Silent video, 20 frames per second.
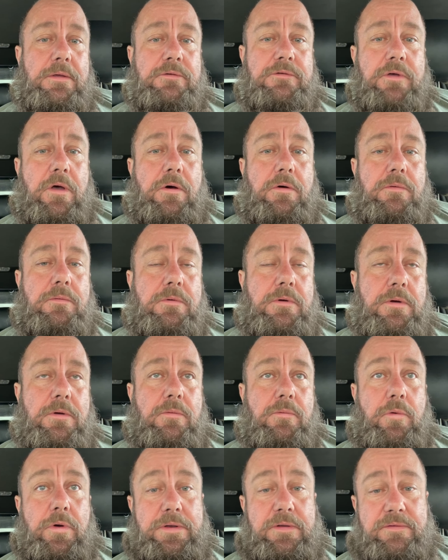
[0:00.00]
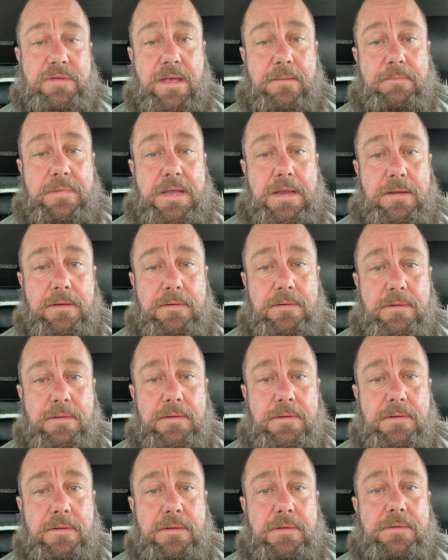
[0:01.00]
So what does that mean?
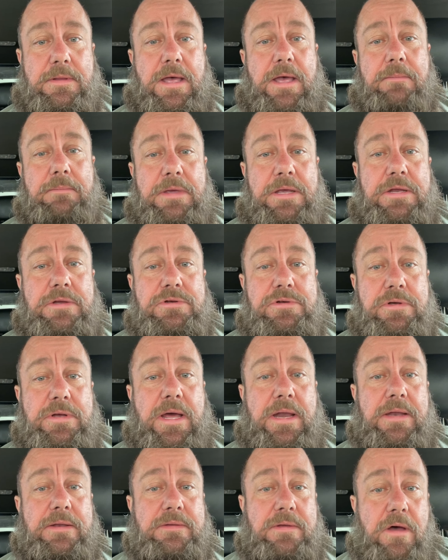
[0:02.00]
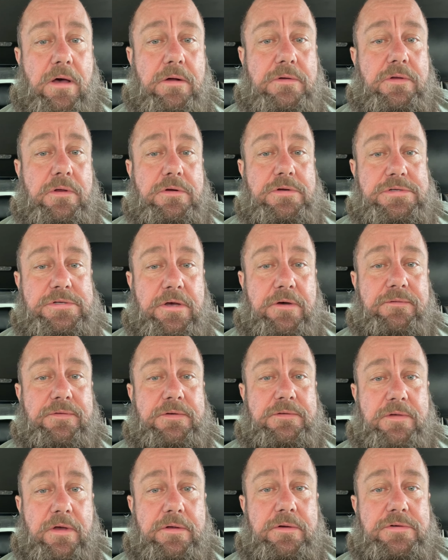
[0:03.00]
That means you got to talk to yourself
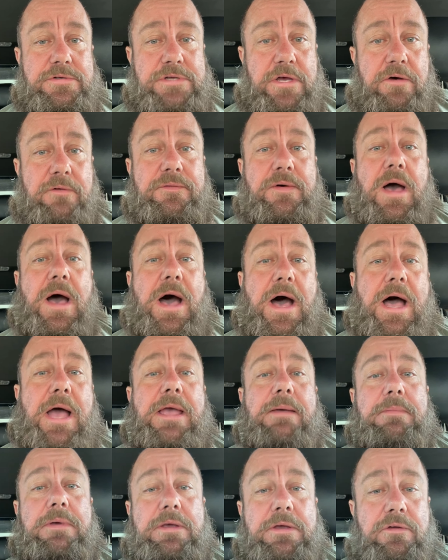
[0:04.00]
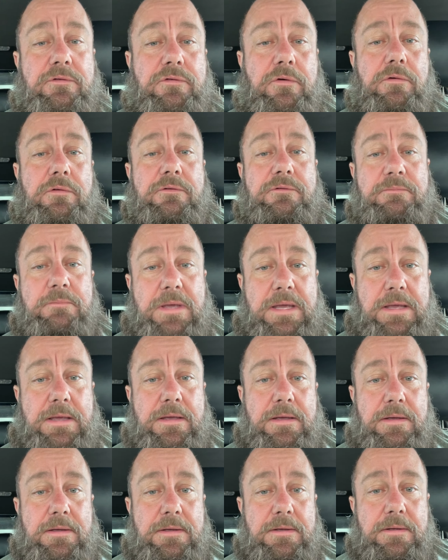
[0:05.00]
and tell yourself, I am in control of me.
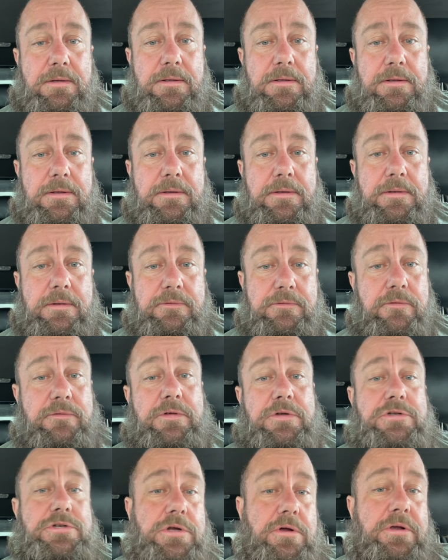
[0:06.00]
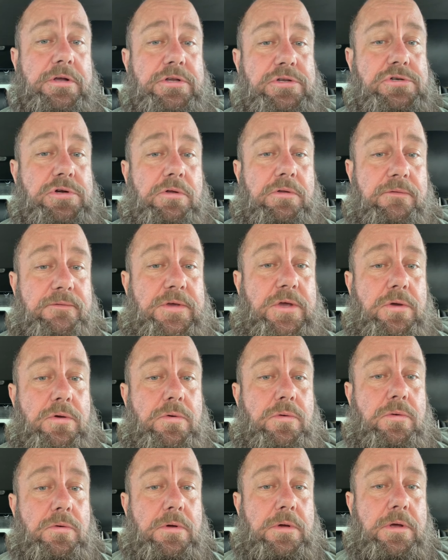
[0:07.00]
So since you're in control of
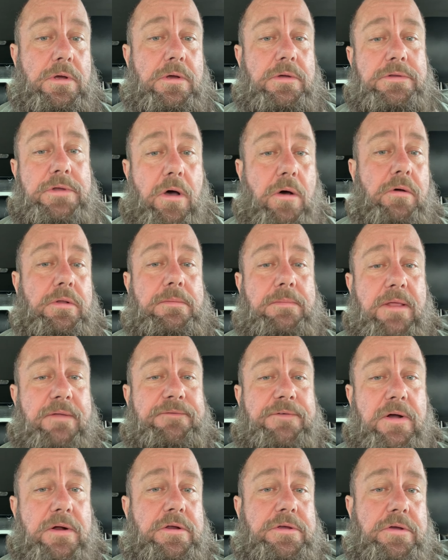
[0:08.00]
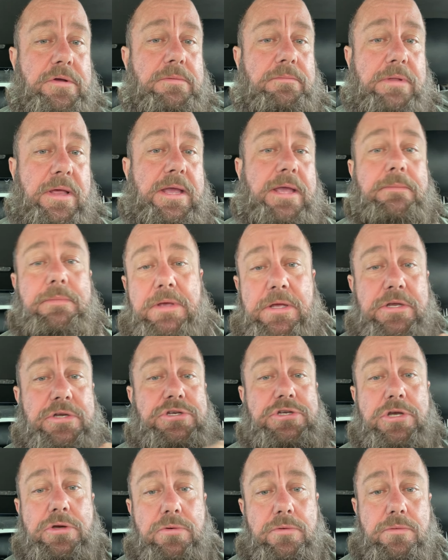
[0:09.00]
you, the only motherfucker you can blame is
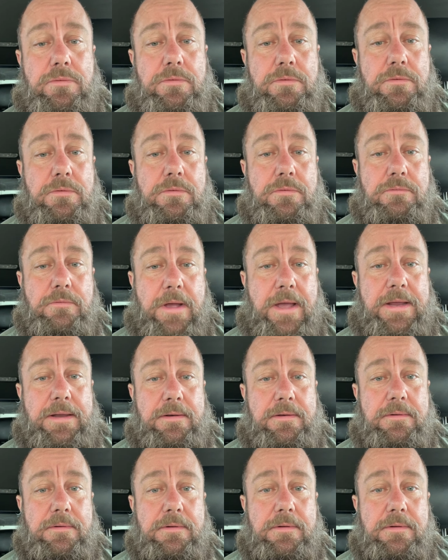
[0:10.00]
you, right?